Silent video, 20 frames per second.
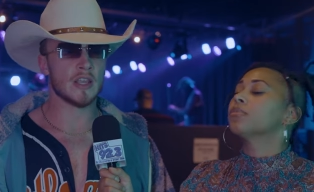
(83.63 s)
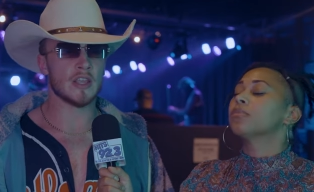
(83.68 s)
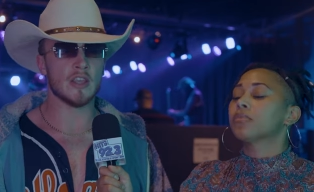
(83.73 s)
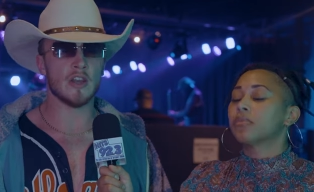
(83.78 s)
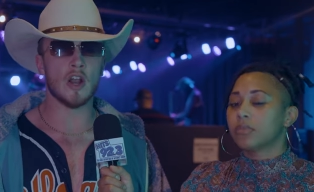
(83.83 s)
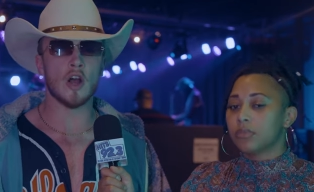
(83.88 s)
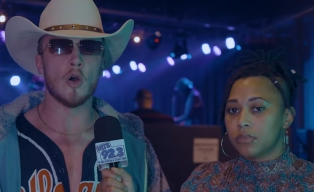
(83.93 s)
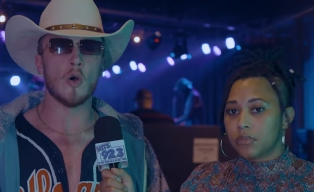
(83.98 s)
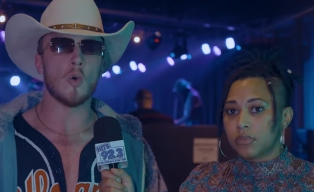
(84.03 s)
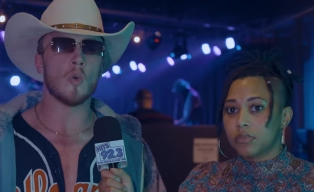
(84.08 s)

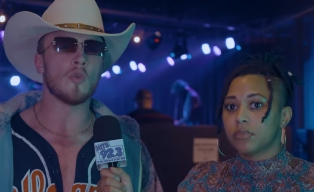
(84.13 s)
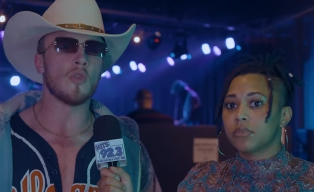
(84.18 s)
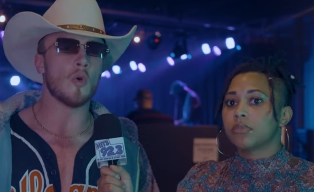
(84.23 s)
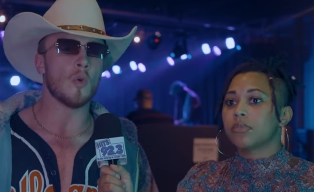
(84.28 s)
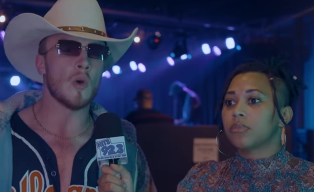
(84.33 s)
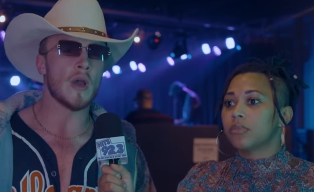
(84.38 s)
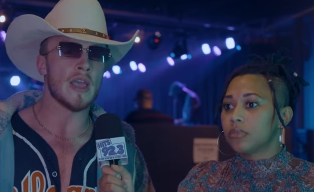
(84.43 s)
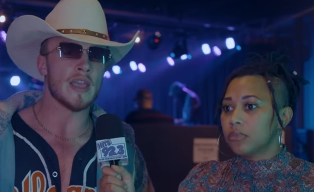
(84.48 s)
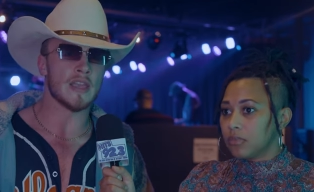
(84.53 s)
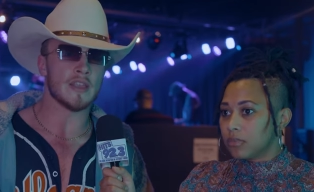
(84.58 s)
Speaker 1: You know,
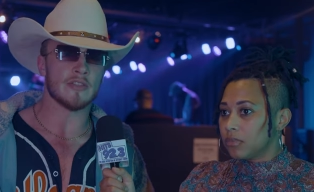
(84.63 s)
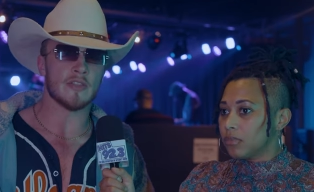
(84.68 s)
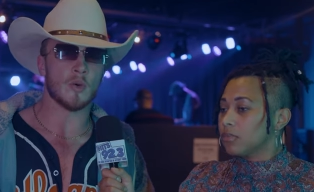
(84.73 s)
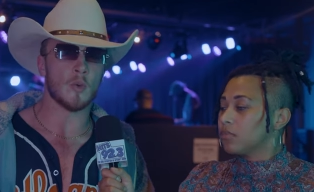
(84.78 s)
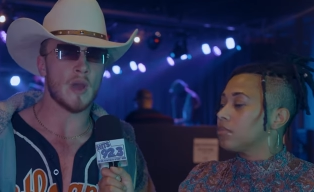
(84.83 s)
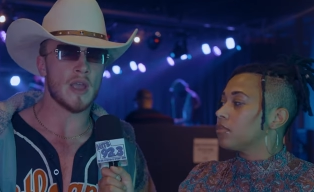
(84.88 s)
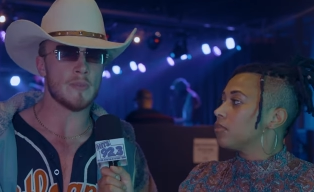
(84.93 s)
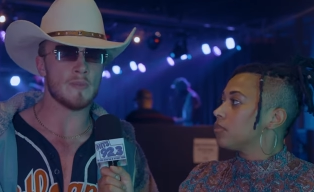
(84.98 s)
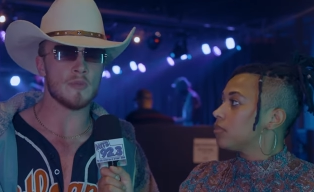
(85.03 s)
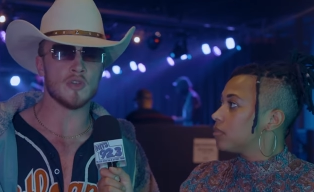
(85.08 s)
the way
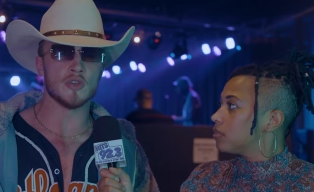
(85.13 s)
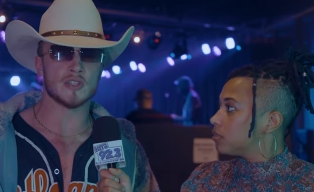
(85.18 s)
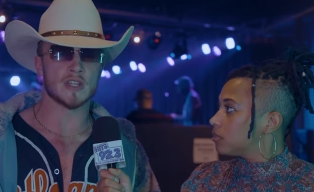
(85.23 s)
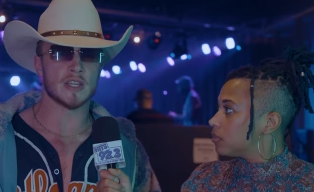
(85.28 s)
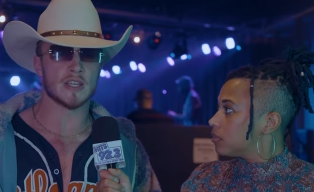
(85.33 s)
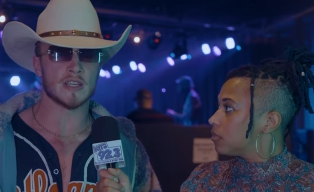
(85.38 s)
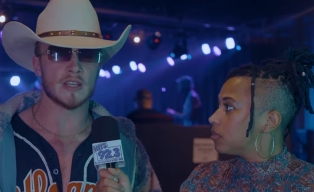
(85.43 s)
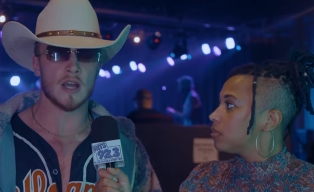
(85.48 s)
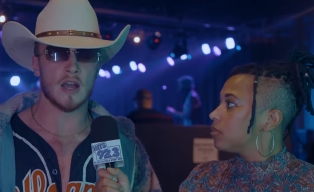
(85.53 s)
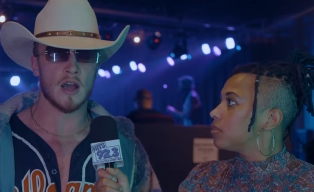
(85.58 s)
the way
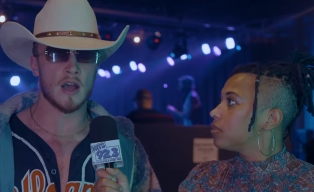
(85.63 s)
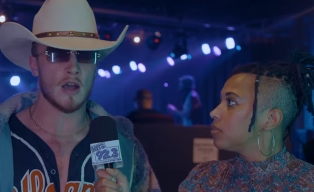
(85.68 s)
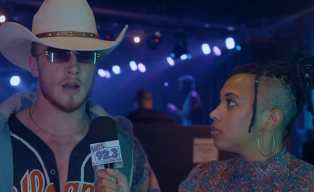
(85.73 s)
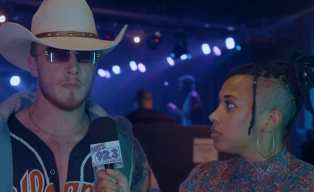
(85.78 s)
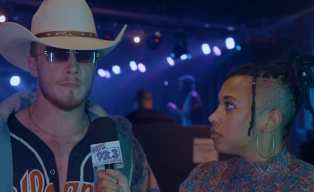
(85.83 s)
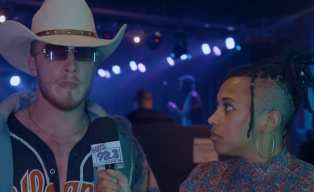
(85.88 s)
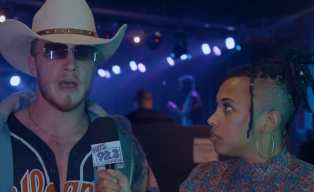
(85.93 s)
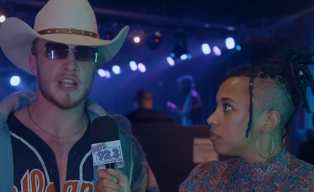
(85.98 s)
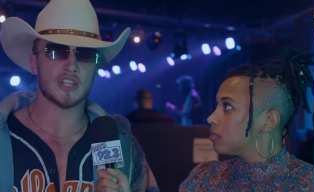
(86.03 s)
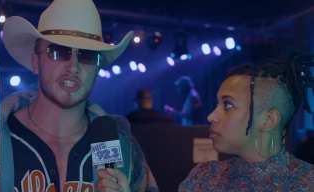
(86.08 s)
music
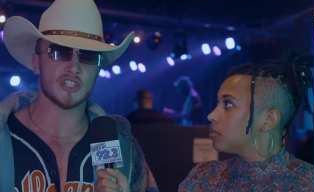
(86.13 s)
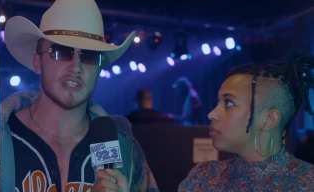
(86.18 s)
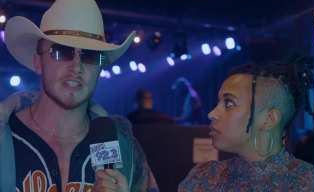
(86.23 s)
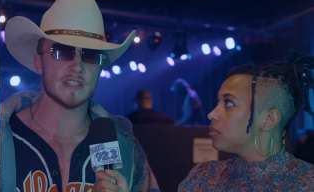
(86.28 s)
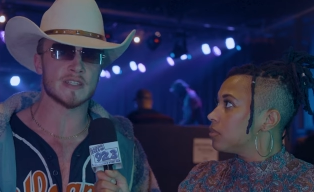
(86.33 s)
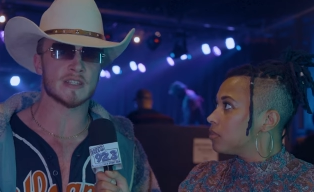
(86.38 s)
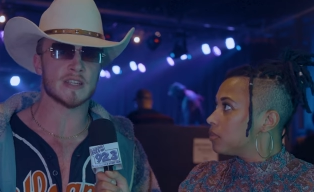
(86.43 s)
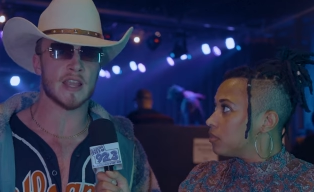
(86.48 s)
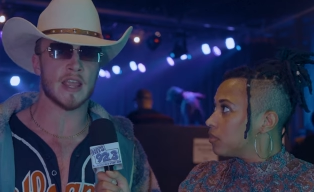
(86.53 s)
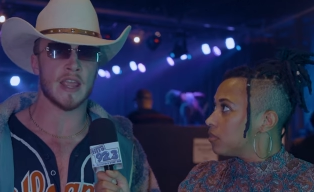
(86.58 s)
uh,
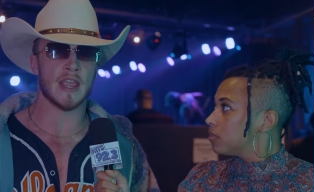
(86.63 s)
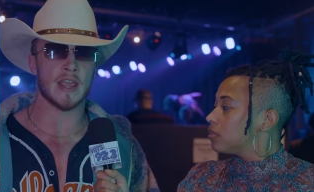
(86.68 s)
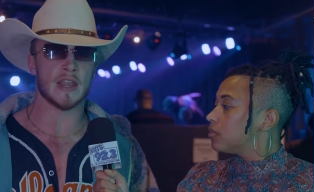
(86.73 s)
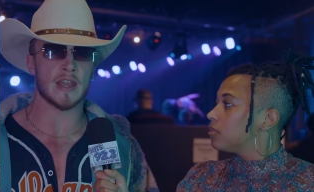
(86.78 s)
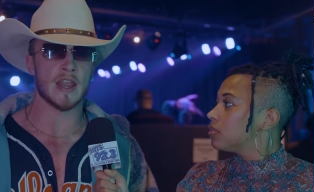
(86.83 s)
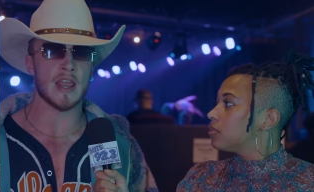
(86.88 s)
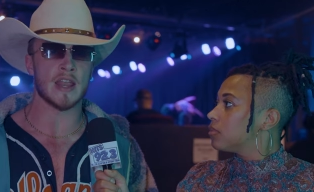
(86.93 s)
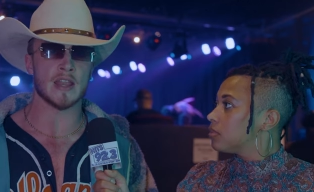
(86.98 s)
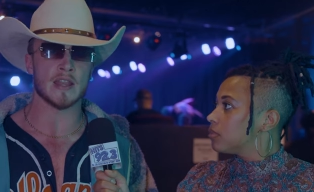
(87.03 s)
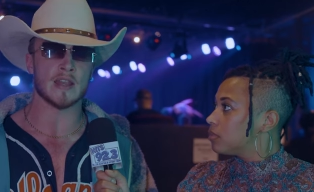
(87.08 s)
meshes
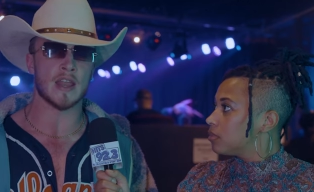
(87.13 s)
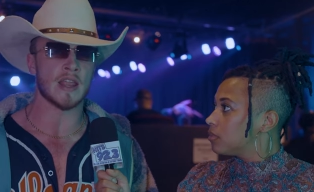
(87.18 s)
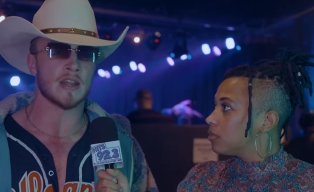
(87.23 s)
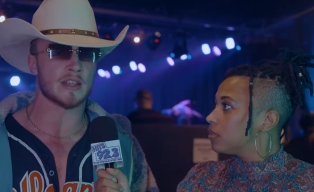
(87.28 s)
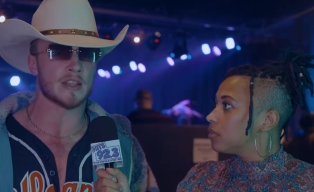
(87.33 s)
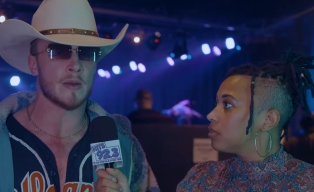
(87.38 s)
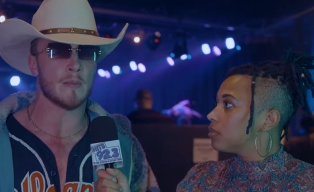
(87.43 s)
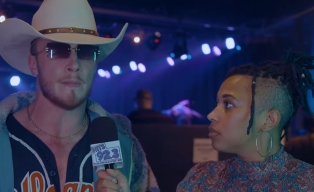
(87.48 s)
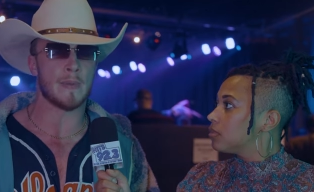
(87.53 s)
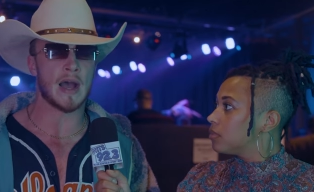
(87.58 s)
and, and
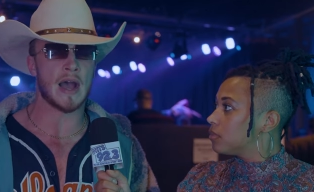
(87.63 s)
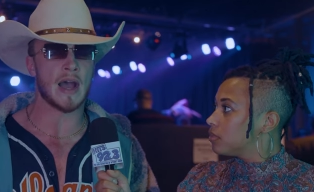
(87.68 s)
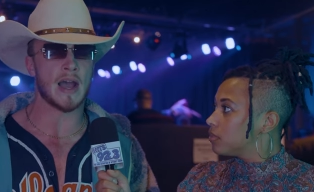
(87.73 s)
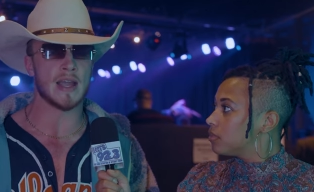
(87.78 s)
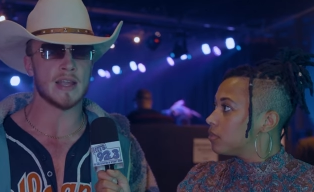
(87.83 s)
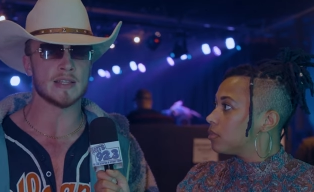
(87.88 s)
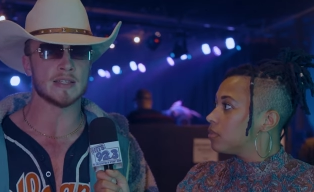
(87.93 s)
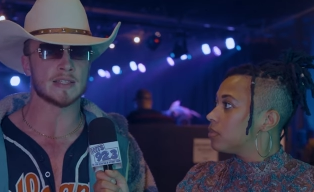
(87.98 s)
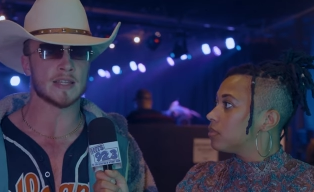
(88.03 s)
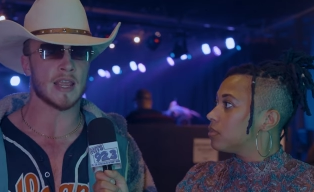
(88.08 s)
and
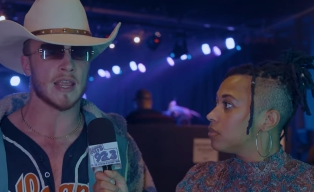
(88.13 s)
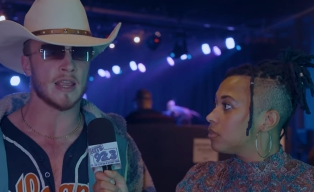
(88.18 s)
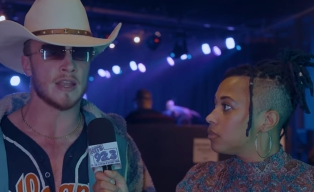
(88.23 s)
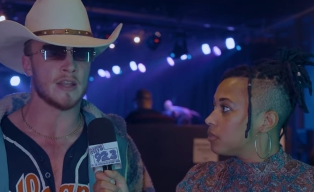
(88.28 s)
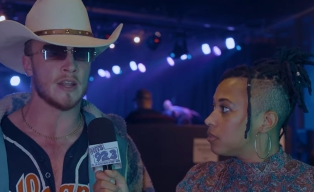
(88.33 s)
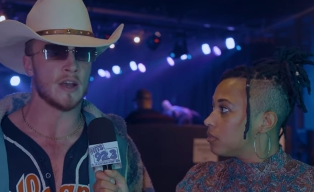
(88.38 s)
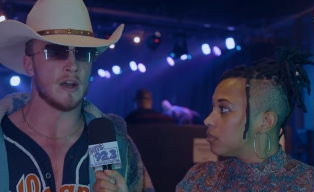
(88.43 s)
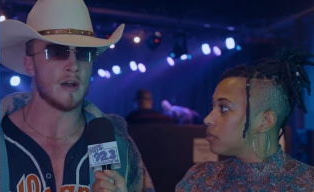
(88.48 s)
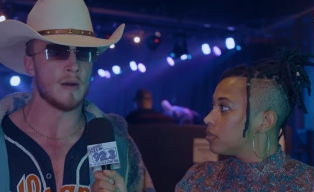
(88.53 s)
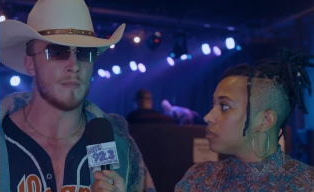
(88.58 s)
combines.
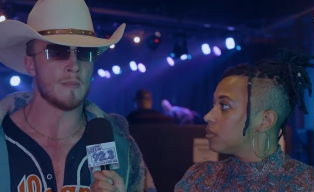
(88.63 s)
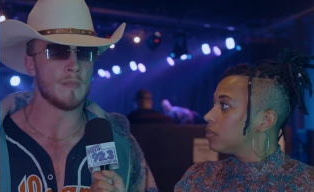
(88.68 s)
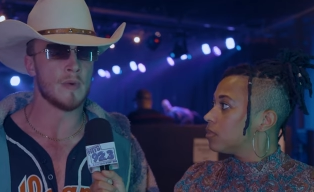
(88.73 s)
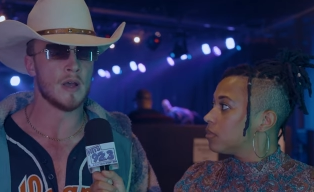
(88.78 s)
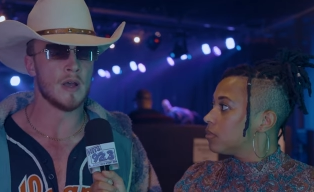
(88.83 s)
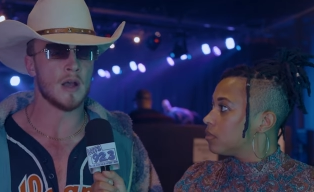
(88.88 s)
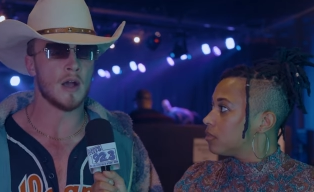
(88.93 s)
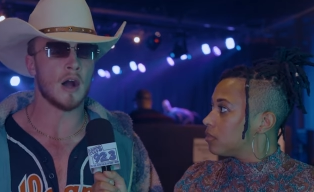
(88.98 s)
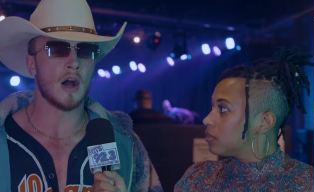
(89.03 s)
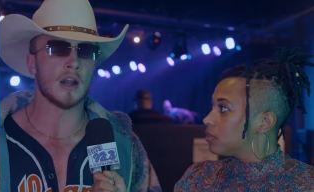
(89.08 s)
And um,
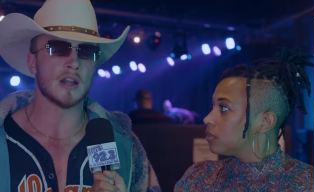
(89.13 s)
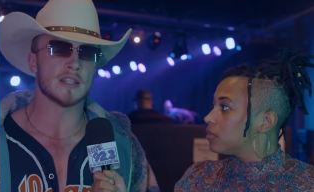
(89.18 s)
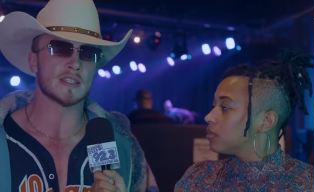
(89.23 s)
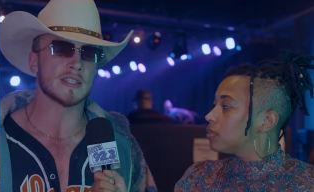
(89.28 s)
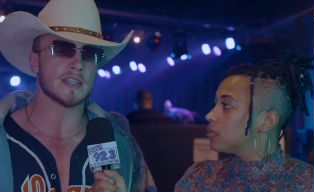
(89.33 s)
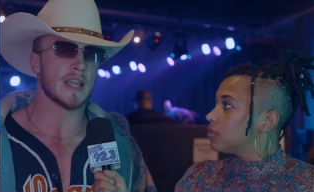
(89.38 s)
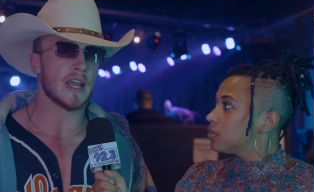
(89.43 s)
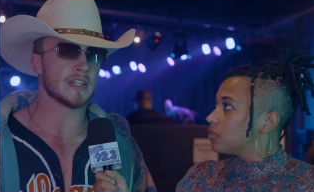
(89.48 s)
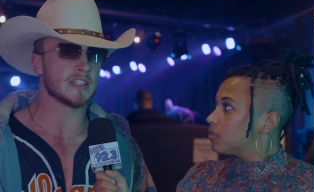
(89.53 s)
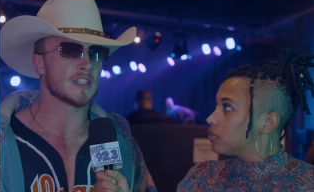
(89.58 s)

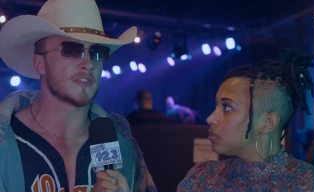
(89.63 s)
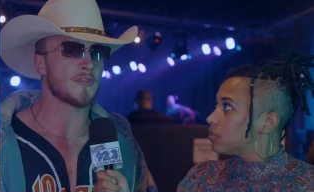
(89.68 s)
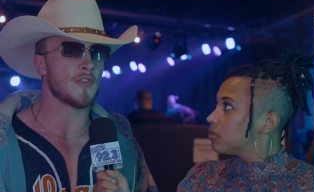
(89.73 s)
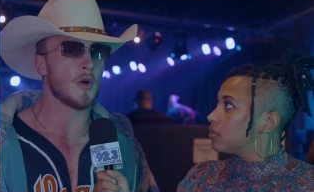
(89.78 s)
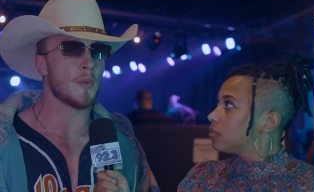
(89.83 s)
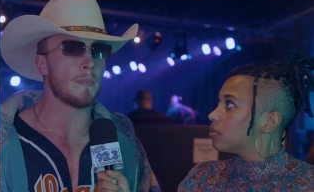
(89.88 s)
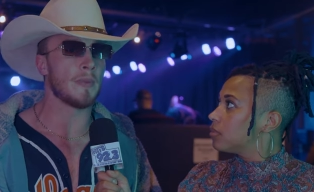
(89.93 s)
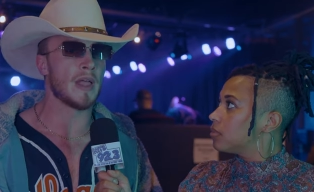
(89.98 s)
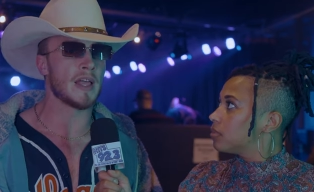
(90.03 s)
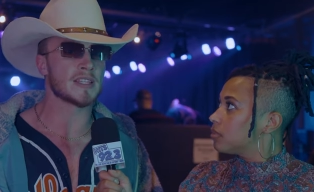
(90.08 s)
honestly, I just
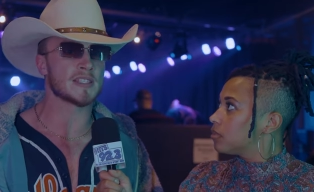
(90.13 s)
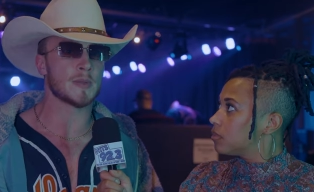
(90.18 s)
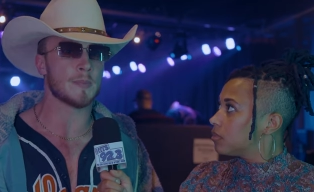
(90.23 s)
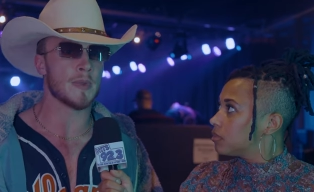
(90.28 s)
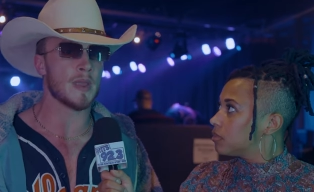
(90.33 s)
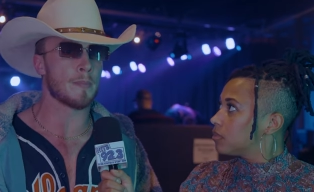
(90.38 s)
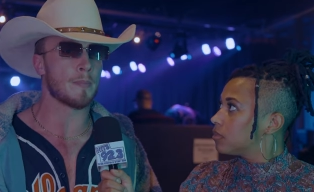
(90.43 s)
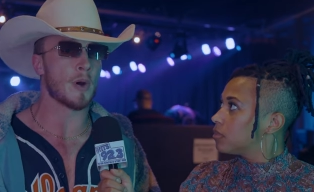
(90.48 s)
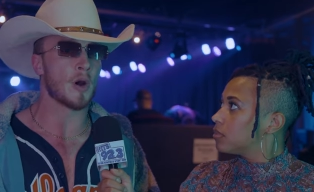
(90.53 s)
feel blessed to be a